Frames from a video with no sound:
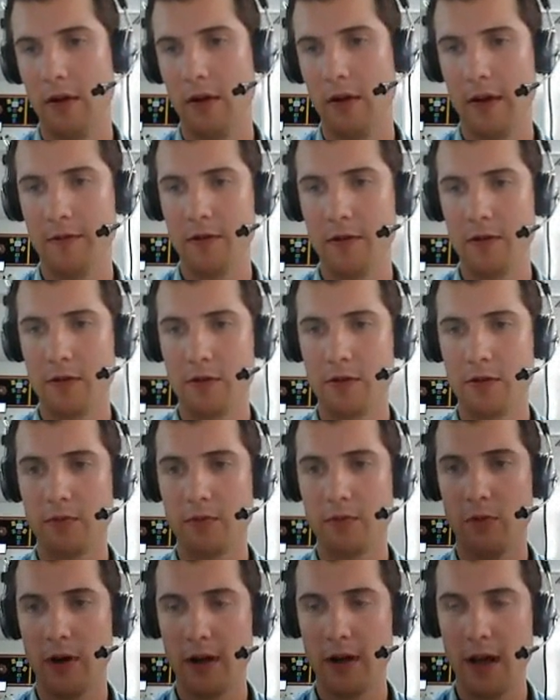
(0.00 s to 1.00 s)
if you
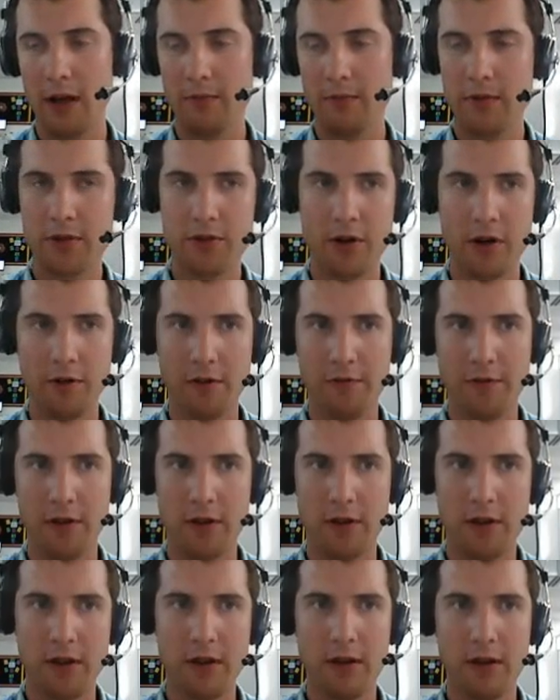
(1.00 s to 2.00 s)
want to end with strong
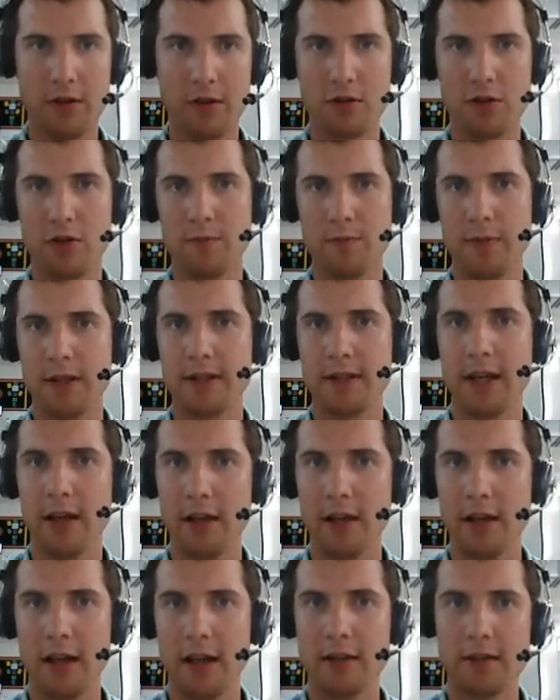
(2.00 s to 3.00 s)
feeling, you should be
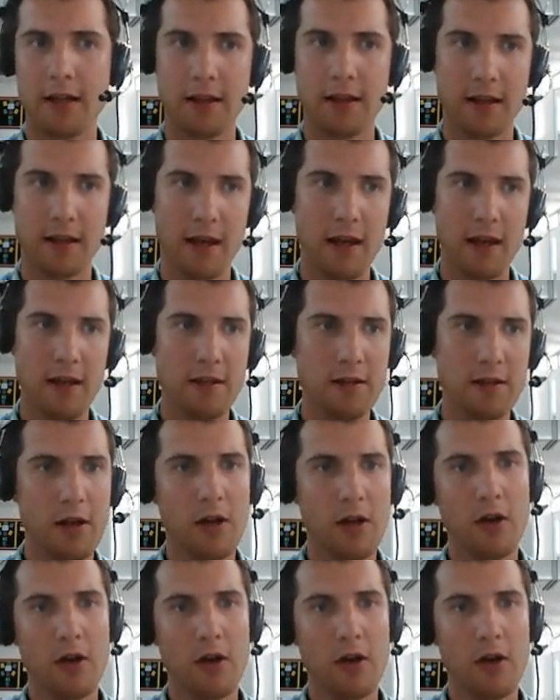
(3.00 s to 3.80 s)
telling us at the end,